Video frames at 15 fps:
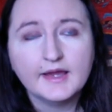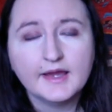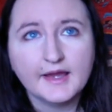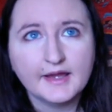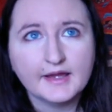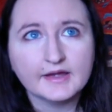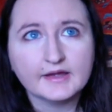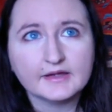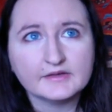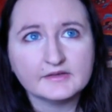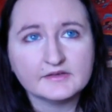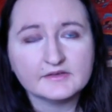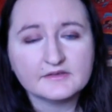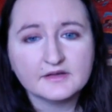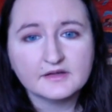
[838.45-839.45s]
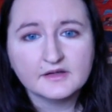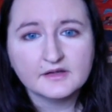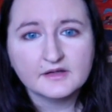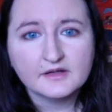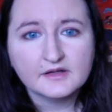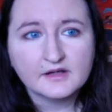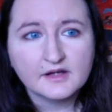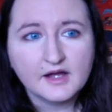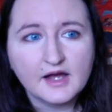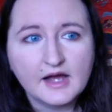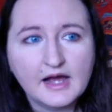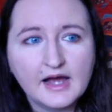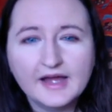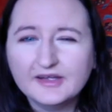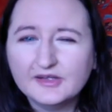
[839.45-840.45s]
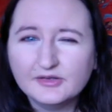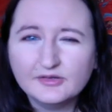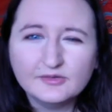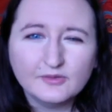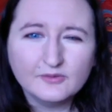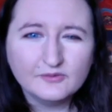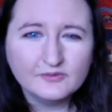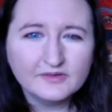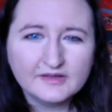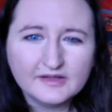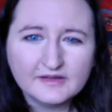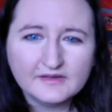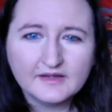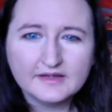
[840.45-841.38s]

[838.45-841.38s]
And I could only